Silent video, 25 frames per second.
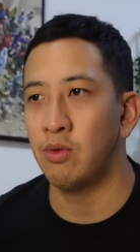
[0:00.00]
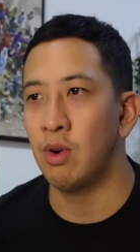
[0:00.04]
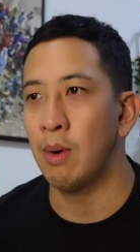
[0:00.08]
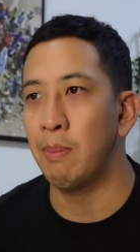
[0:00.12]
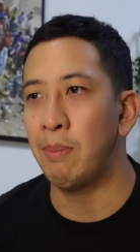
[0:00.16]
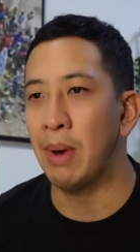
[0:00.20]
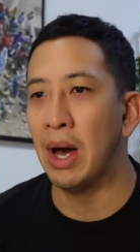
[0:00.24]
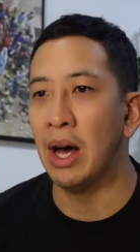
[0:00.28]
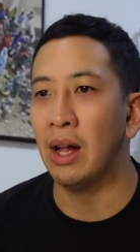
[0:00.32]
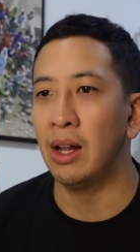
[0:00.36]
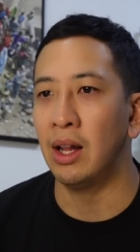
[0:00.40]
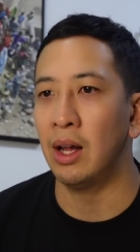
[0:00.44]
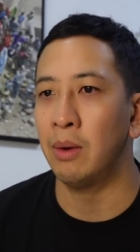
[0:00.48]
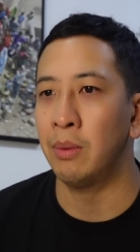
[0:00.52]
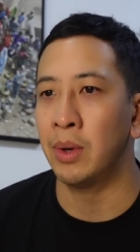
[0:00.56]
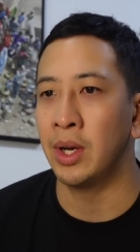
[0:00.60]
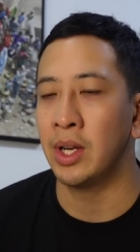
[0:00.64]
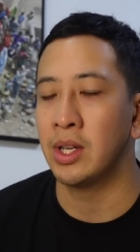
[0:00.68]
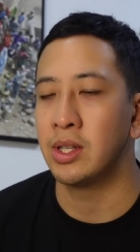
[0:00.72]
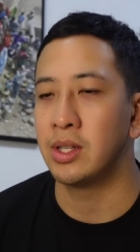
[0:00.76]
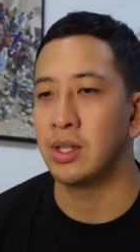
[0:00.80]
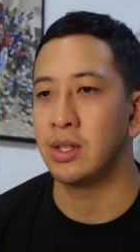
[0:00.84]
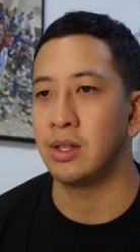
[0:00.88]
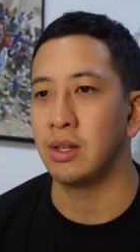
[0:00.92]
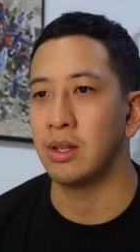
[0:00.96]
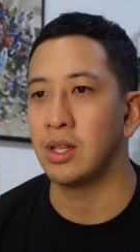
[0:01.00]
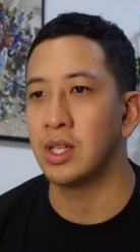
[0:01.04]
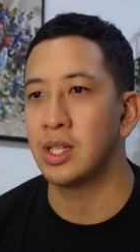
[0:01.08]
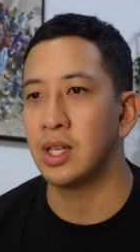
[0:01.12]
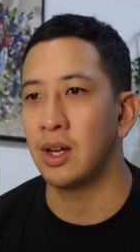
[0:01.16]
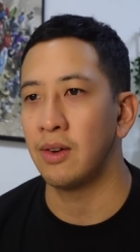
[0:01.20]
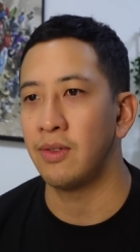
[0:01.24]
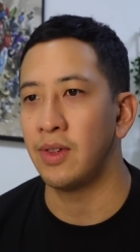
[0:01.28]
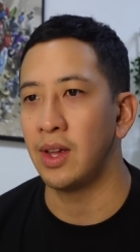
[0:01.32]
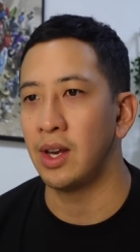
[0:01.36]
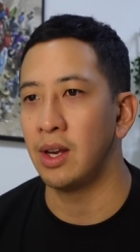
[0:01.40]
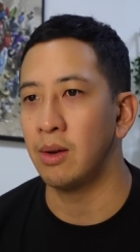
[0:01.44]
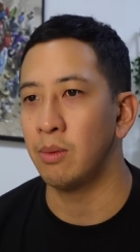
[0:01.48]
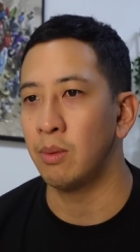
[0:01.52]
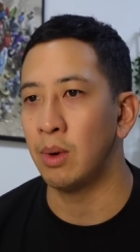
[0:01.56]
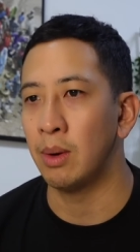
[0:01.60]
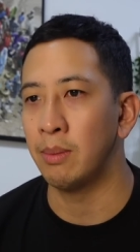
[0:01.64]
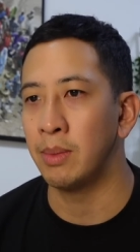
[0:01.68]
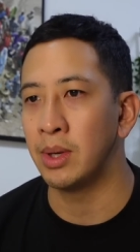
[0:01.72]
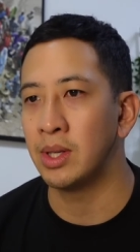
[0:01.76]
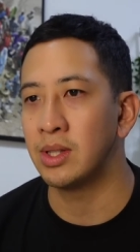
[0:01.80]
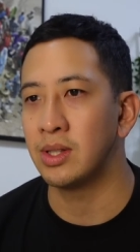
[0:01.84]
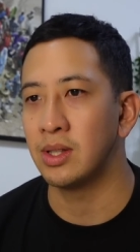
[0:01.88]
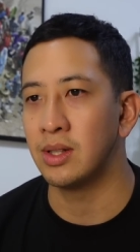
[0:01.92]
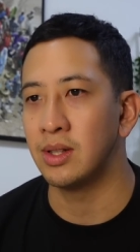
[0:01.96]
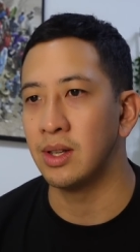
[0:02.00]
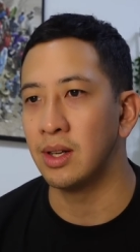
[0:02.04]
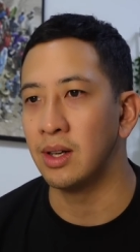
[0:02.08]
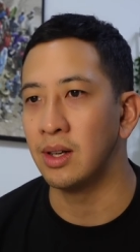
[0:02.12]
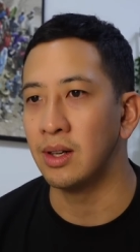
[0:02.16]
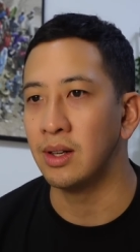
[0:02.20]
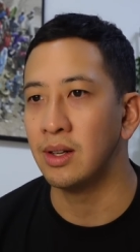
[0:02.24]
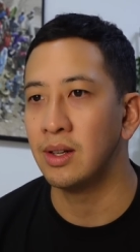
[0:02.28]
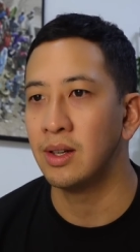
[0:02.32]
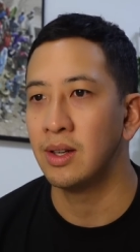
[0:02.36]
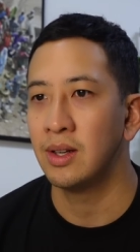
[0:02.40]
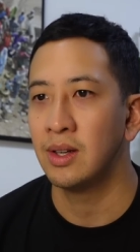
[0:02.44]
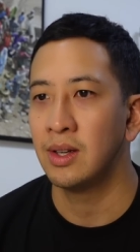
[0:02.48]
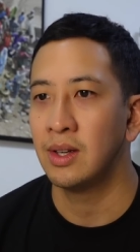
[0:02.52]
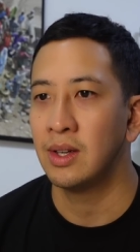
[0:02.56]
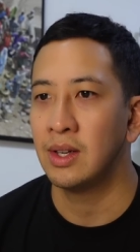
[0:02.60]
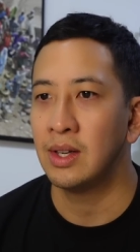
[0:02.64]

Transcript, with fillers: to rebel, I wanted to do stuff they didn't want me to do.